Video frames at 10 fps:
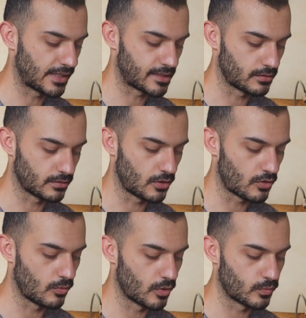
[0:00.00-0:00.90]
like a
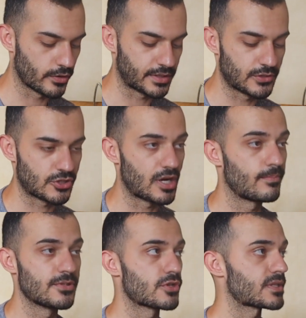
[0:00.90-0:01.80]
local woodworking
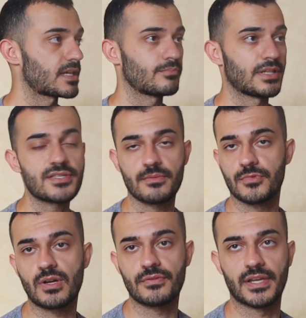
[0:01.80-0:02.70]
shop, and just like place them
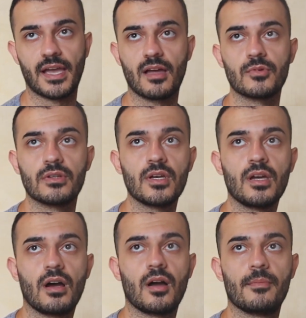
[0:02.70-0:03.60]
throughout the cabin.
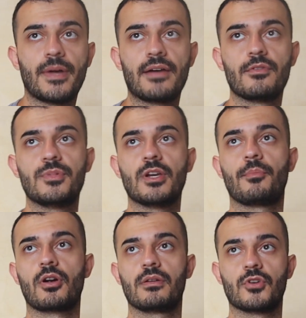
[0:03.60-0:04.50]
Have it be a
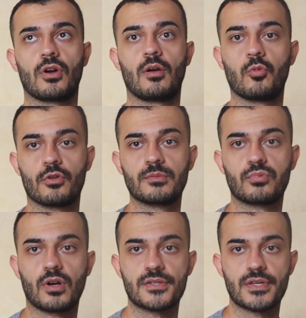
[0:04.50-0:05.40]
part of your onboarding
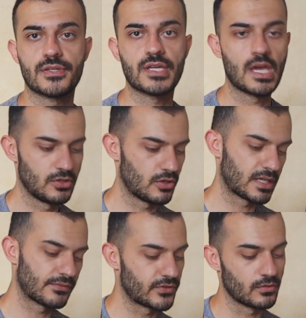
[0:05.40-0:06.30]
process. You
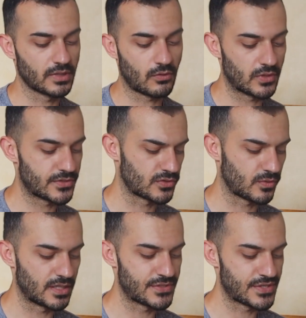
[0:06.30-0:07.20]
only have to do it like once or
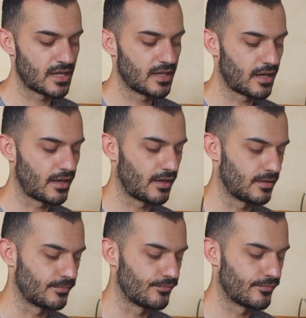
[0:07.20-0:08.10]
twice.
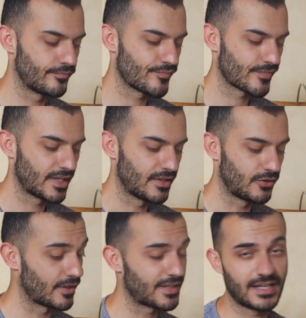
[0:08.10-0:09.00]

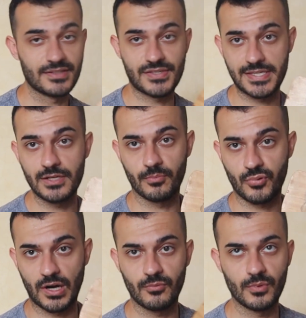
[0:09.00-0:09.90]
The only thing I see a
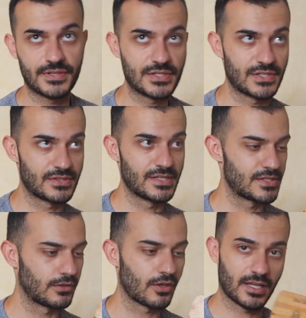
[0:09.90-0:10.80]
problem with these is
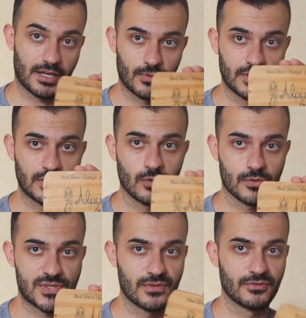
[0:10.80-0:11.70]
these look like a really
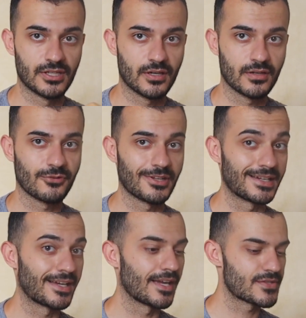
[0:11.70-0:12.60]
cool souvenir for like
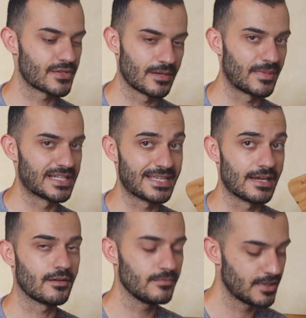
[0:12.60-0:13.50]
a guest, so they might
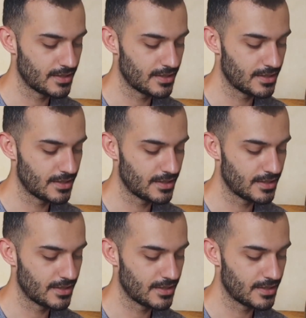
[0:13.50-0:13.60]
take them.